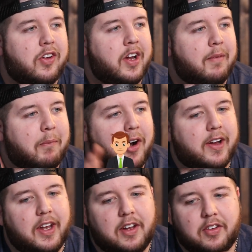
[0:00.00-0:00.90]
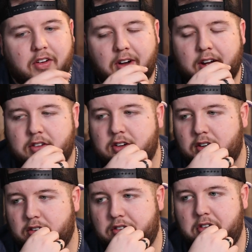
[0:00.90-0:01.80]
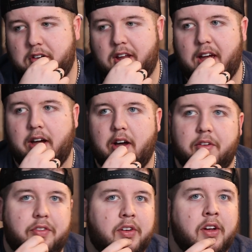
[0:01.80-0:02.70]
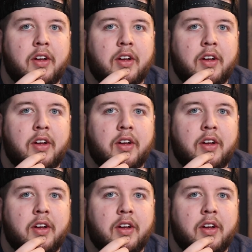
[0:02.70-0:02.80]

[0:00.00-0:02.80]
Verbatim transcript: you can have marketing directors, you can have